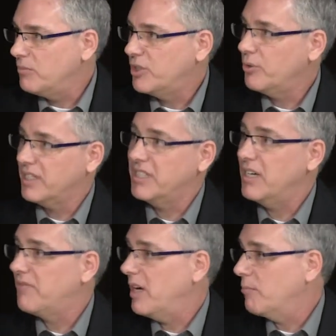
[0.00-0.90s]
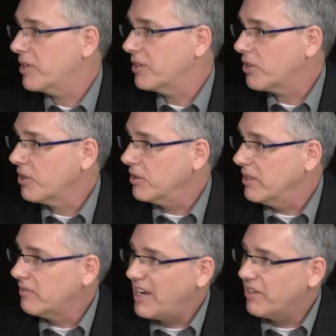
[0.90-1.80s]
doing DFM
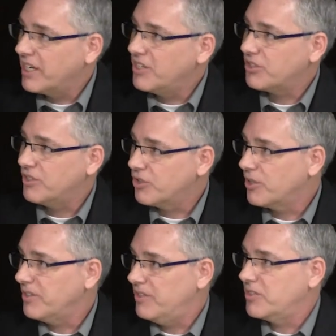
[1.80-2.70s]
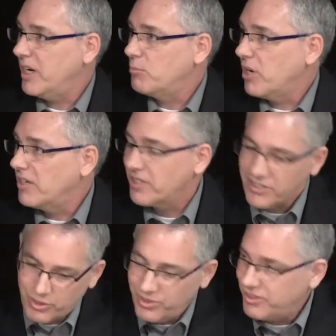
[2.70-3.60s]
concurrently, validation during the design
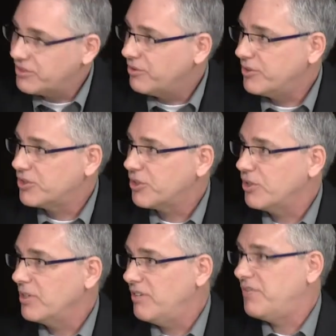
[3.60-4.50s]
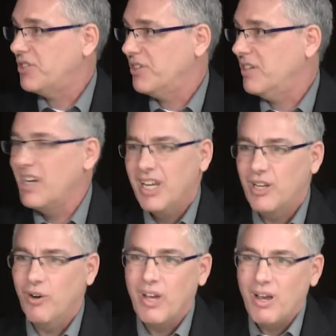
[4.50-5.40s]
process to ensure efficient,
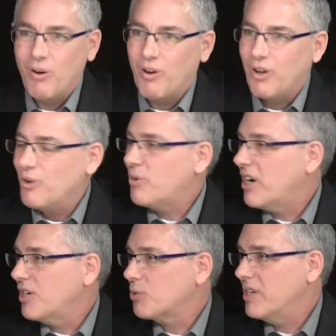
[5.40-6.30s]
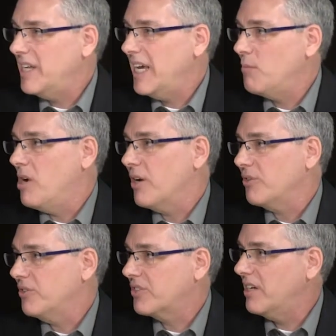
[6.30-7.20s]
who cares what data model
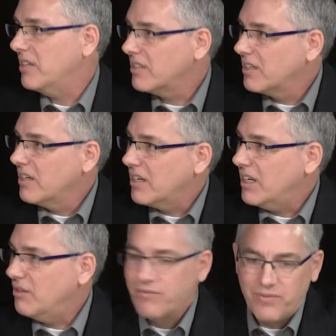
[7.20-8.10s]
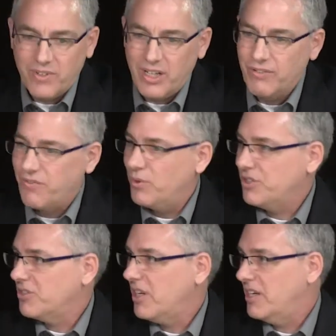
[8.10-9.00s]
you send if what
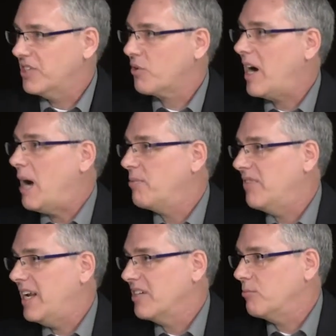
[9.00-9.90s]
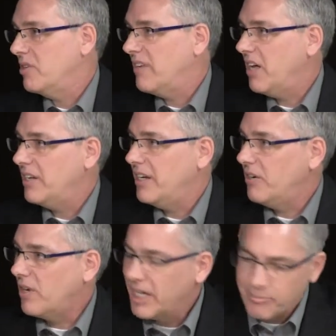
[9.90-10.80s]
you're sending is crap, if it hasn't been
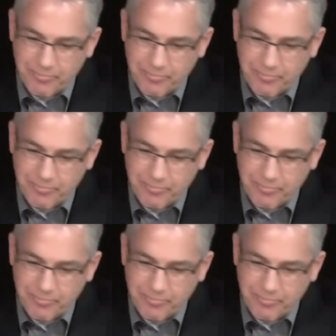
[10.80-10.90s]
validated, right?